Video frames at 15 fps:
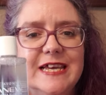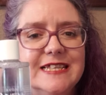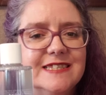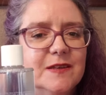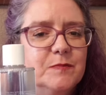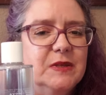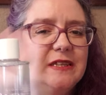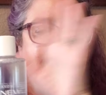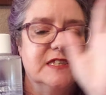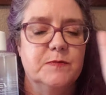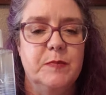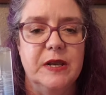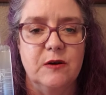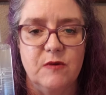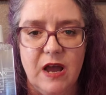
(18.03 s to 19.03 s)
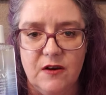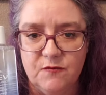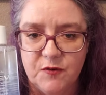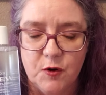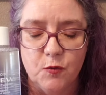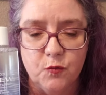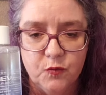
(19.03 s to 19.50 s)
it's something that's been around
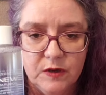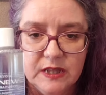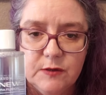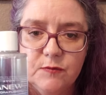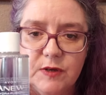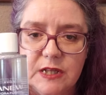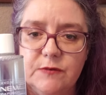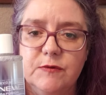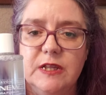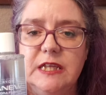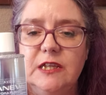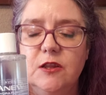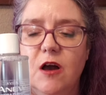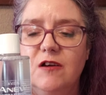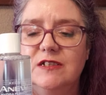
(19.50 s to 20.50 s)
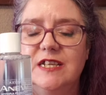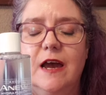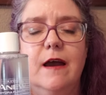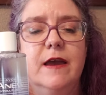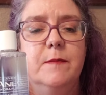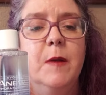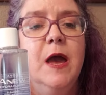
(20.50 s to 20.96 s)
for a really, really, really long
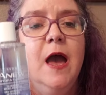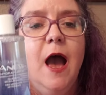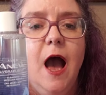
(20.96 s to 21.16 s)
time,